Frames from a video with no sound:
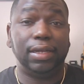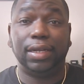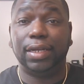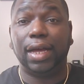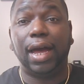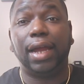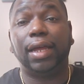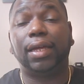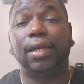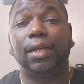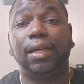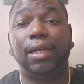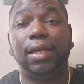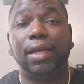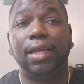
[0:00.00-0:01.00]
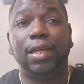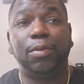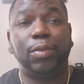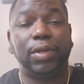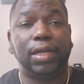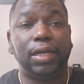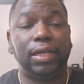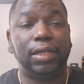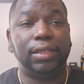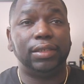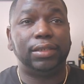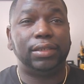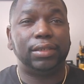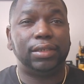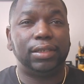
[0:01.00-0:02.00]
idiotic,
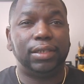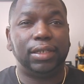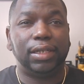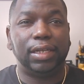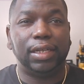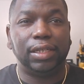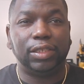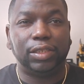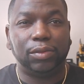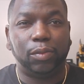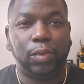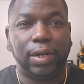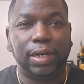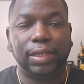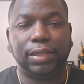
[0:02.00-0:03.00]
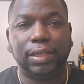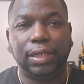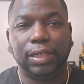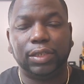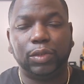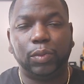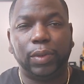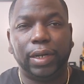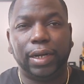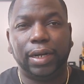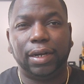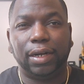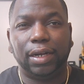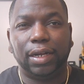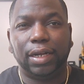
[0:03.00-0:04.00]
because it's one of the things
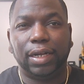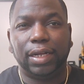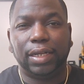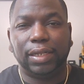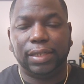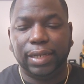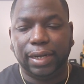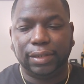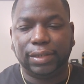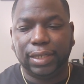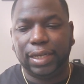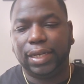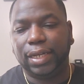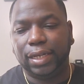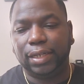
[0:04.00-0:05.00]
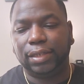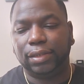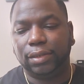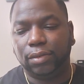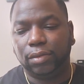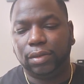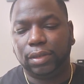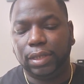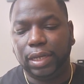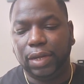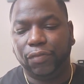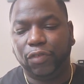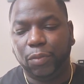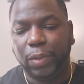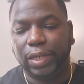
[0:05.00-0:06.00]
where they're taking the
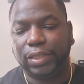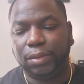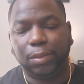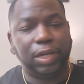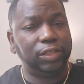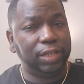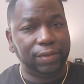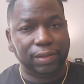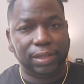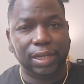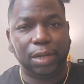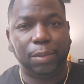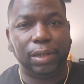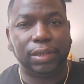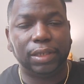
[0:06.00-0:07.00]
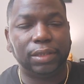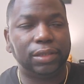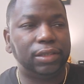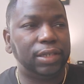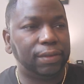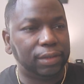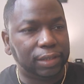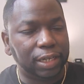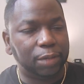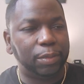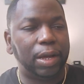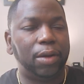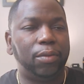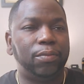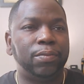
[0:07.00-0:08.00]
information, because you have to think about this. You have to think
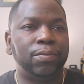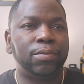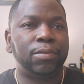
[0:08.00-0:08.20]
about